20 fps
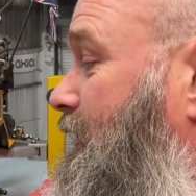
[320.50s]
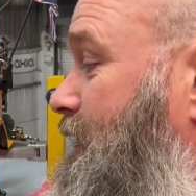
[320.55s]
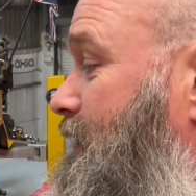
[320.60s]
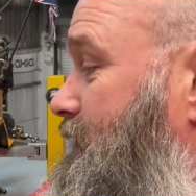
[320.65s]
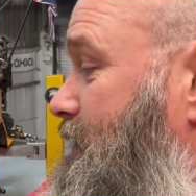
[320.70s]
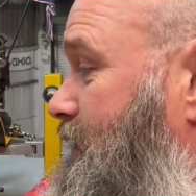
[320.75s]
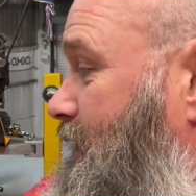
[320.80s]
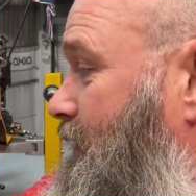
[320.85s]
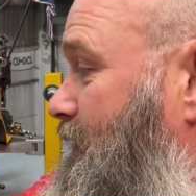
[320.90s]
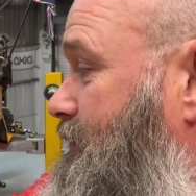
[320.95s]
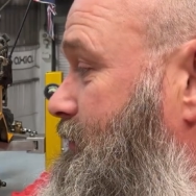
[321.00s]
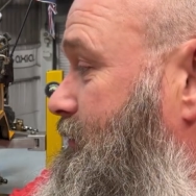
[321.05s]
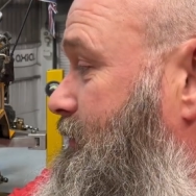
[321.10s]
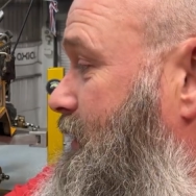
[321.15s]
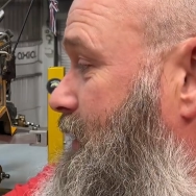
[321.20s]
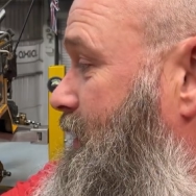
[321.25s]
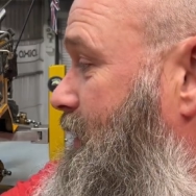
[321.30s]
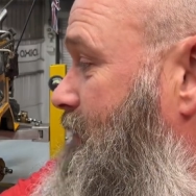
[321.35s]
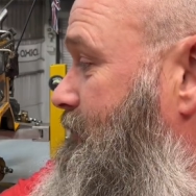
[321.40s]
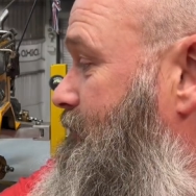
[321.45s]

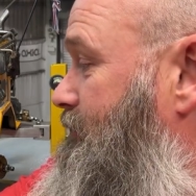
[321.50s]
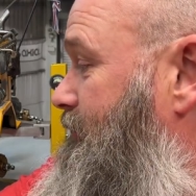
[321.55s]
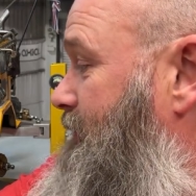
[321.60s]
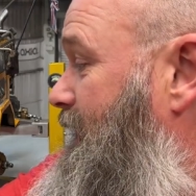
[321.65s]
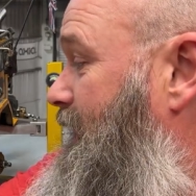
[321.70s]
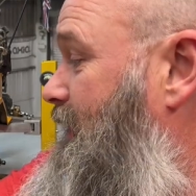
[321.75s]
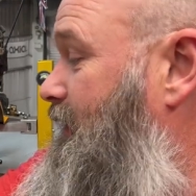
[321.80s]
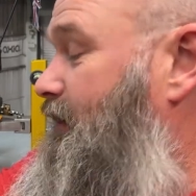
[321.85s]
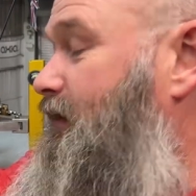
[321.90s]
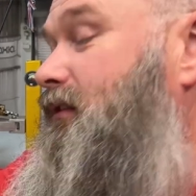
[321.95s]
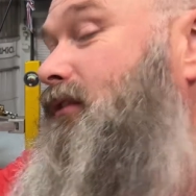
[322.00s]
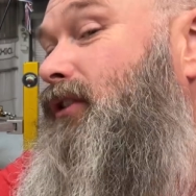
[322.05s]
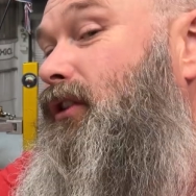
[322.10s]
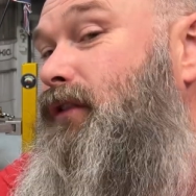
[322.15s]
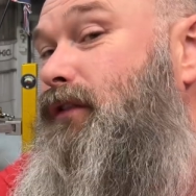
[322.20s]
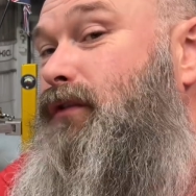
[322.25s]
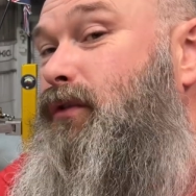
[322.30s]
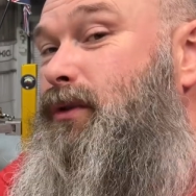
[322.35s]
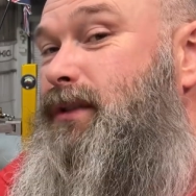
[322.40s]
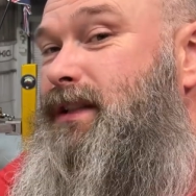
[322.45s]
So yeah, look
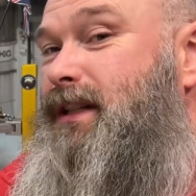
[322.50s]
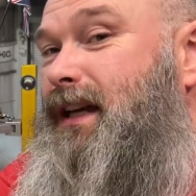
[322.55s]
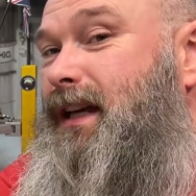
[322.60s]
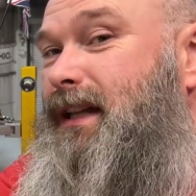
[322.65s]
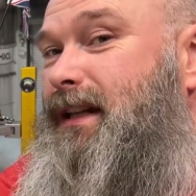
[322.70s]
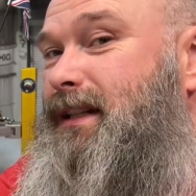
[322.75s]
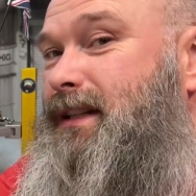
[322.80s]
forward to getting